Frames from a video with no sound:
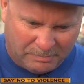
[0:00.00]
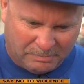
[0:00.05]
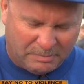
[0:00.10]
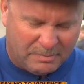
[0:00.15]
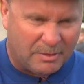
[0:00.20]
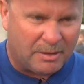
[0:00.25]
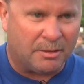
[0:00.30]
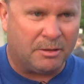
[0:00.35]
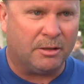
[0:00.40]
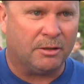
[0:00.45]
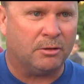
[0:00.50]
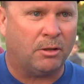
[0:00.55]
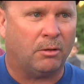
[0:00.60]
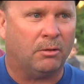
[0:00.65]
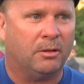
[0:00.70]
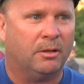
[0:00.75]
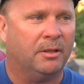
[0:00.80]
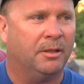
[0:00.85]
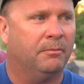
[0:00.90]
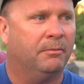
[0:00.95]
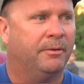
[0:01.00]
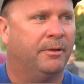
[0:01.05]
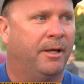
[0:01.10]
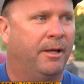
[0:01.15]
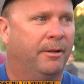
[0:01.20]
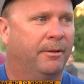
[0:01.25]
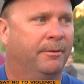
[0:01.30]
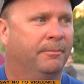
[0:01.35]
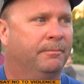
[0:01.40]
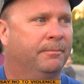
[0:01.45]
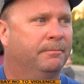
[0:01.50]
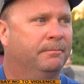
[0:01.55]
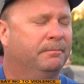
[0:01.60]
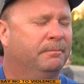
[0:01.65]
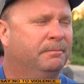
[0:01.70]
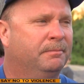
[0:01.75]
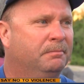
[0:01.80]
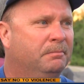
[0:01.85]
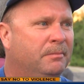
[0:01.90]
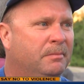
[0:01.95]
It's just hard to live without
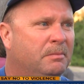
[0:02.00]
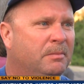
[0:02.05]
him